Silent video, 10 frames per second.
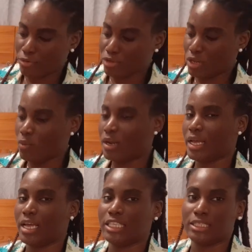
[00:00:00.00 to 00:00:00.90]
really want
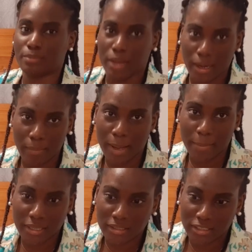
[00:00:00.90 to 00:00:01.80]
to expand my
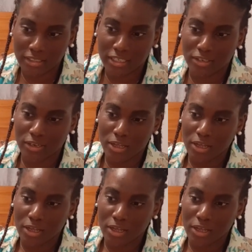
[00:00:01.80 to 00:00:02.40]
business and,